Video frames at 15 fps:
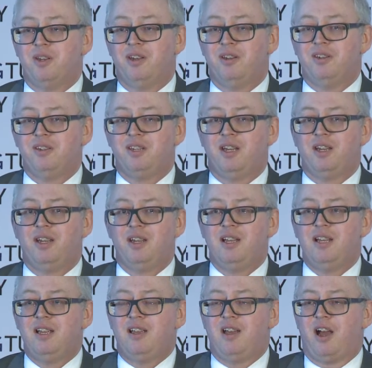And
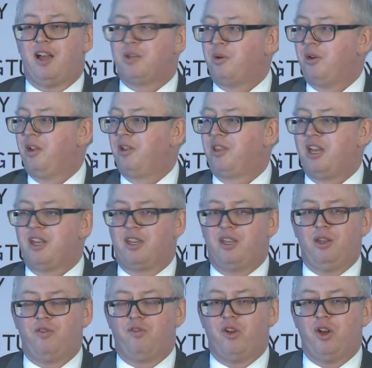I just want to thank
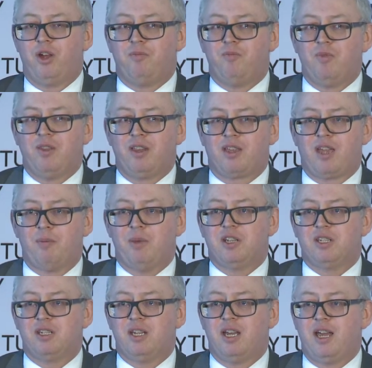you for coming
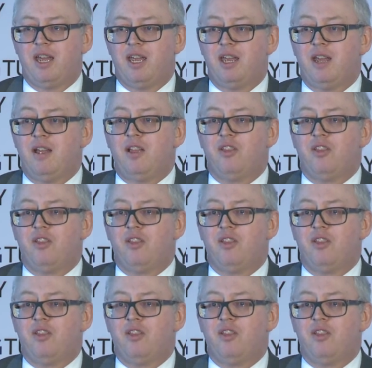today.